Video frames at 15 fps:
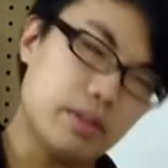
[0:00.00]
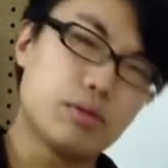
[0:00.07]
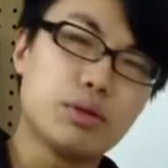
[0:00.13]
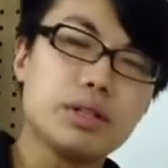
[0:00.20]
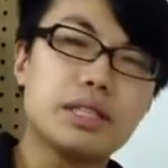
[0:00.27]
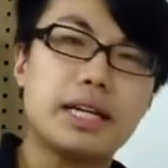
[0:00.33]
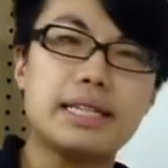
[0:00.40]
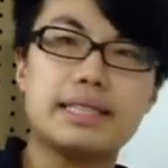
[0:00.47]
a
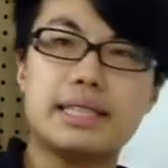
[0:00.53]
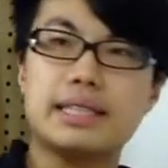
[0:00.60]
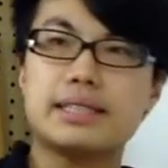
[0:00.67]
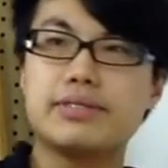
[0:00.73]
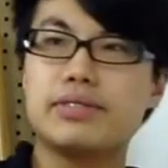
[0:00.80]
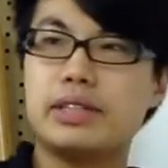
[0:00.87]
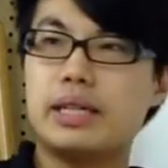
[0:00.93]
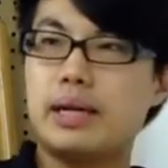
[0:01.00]
really nice kind
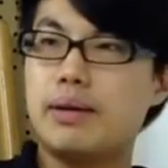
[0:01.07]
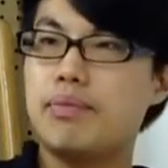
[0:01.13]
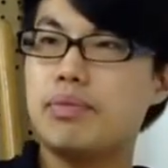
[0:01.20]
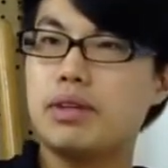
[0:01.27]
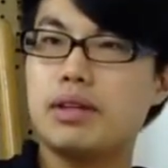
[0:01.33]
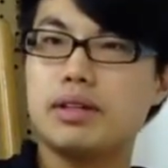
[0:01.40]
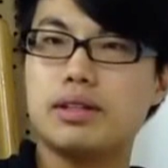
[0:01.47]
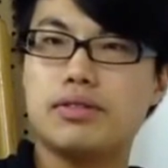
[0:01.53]
of um,
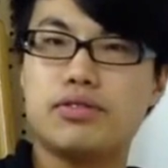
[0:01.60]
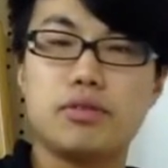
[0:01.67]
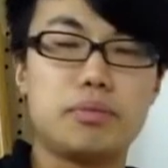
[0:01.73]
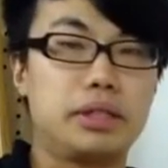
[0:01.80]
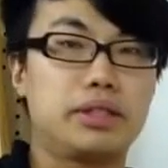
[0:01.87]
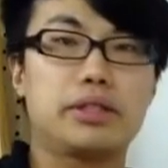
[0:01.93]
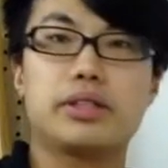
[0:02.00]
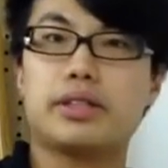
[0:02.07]
uh,
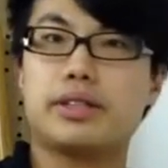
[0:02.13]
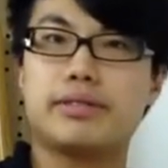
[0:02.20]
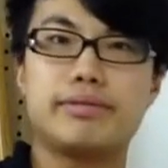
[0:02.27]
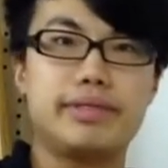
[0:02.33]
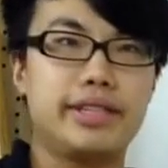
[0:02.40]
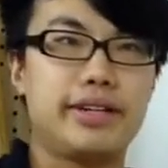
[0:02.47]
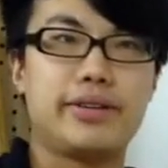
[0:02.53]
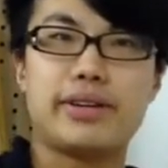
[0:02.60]
familiar,
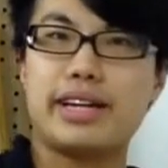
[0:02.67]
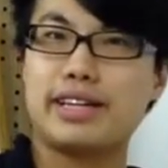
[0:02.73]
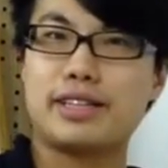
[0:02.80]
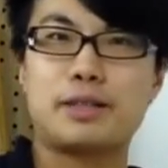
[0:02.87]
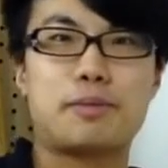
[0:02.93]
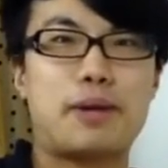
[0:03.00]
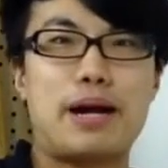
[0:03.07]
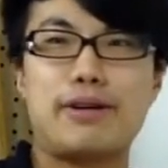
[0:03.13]
you know, English
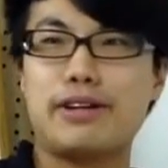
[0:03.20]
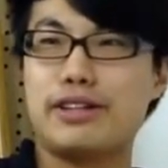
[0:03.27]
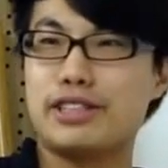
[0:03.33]
brown ale.